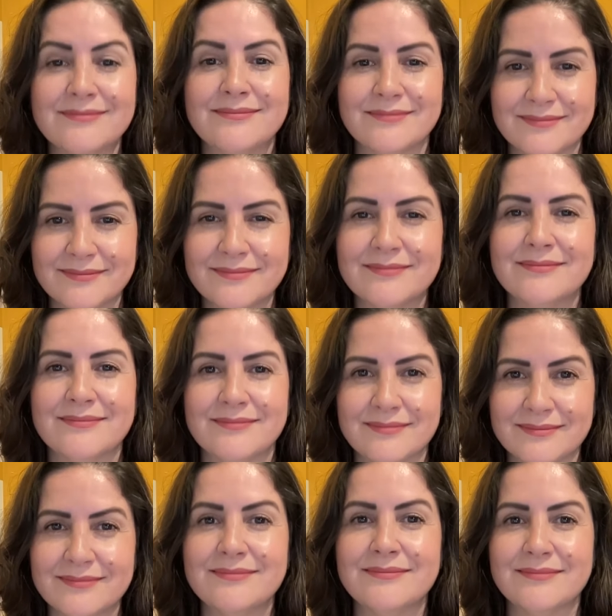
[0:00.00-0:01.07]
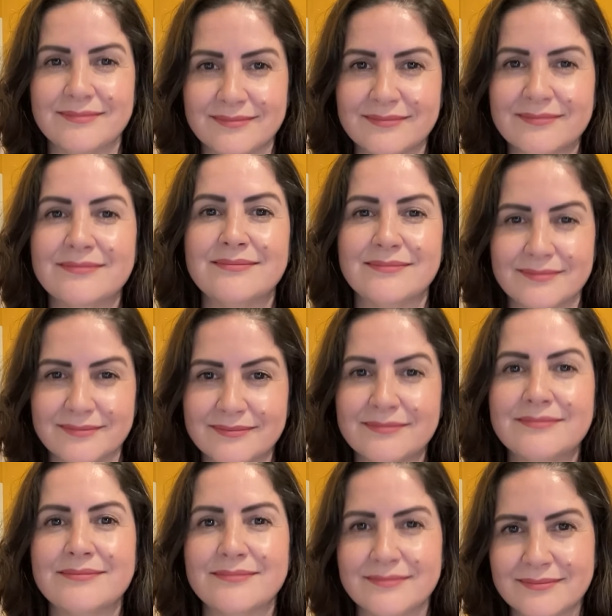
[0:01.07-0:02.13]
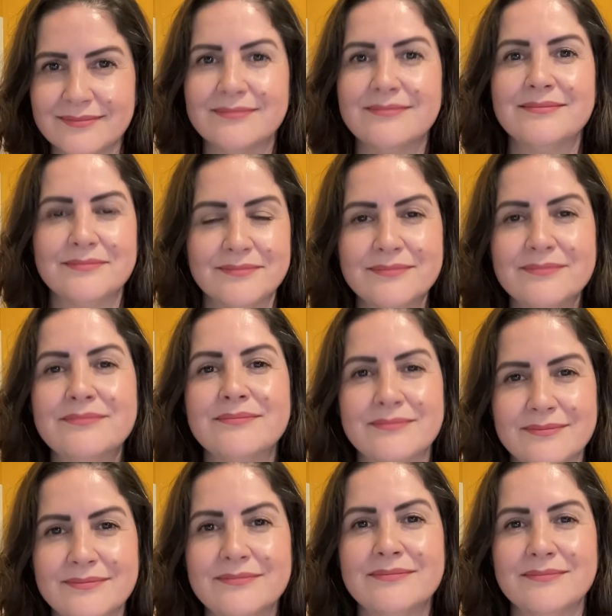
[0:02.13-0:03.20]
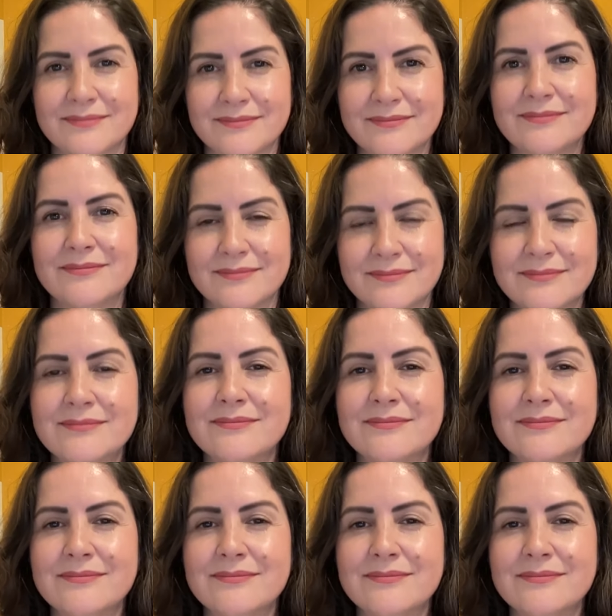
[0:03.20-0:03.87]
and obviously have a financial component to it, but it's great just to be